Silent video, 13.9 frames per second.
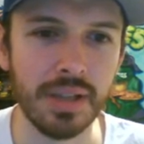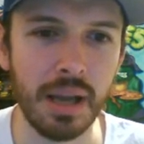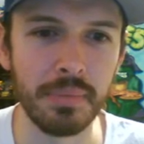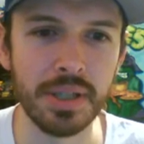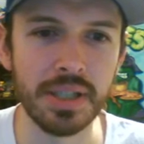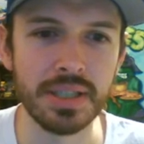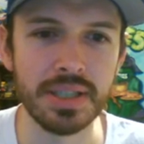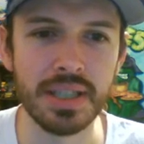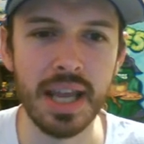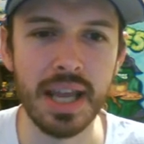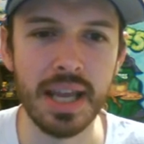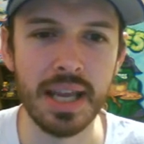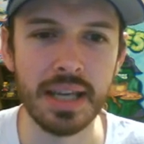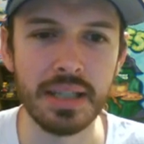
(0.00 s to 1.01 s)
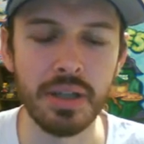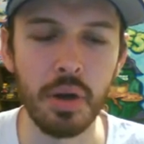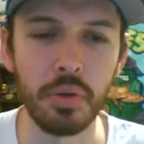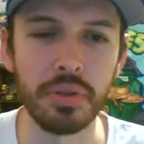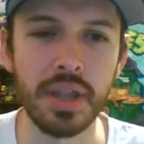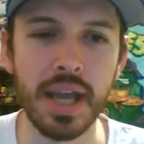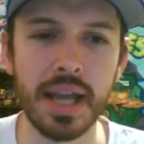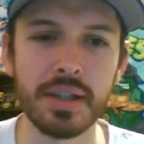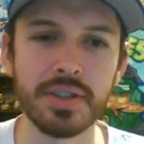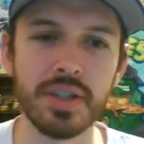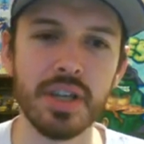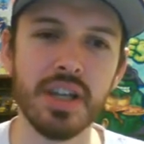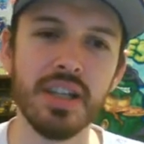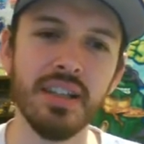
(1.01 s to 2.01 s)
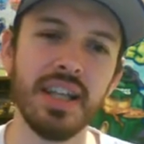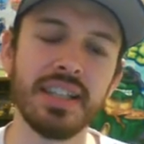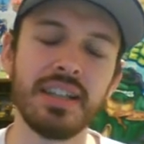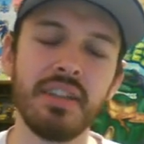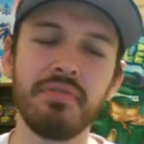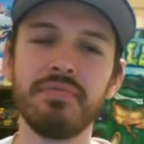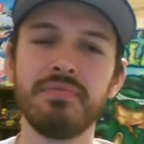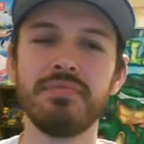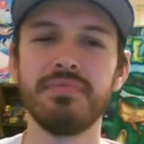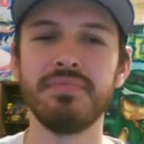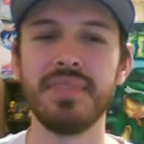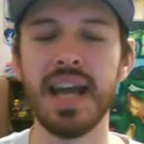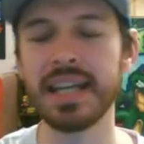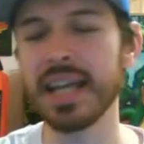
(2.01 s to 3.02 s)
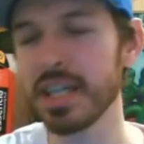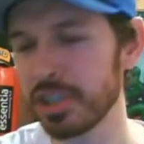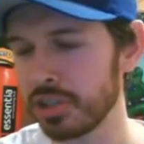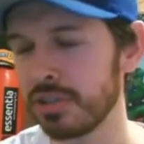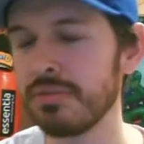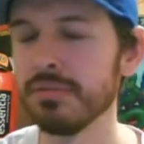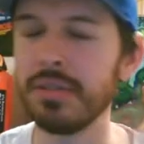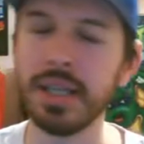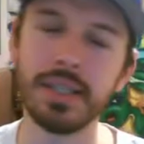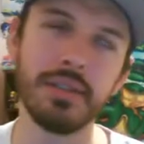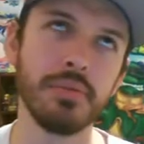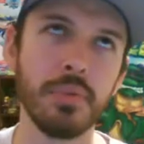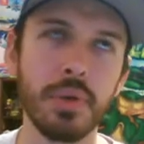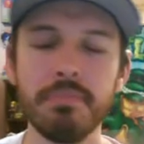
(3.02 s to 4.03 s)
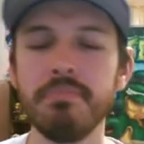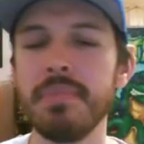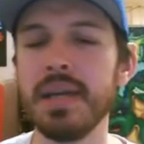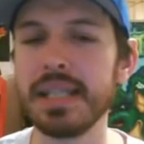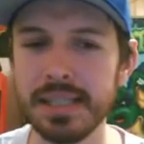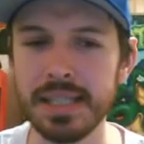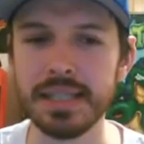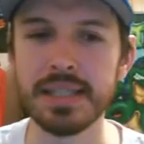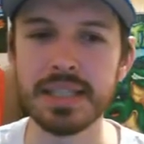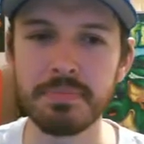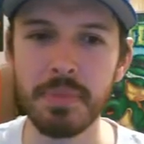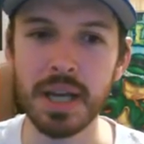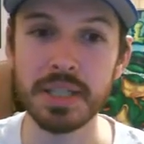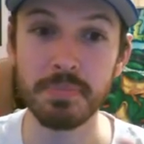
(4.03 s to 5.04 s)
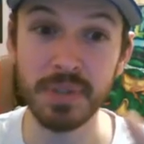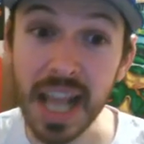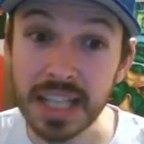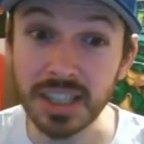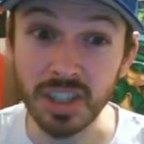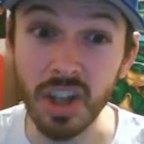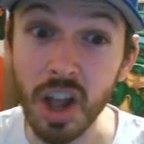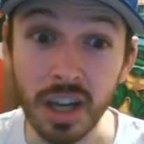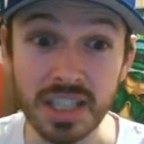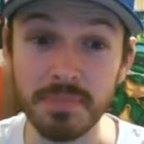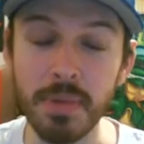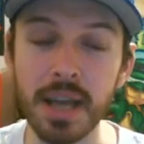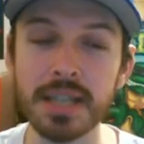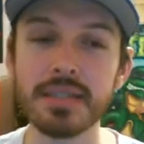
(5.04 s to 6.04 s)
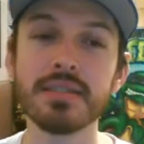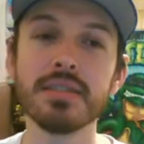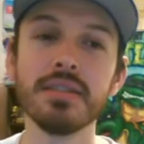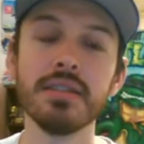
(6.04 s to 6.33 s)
I'm gonna say no thanks. Like the, I guess like you would mix in the spice, but that's a lot of spice.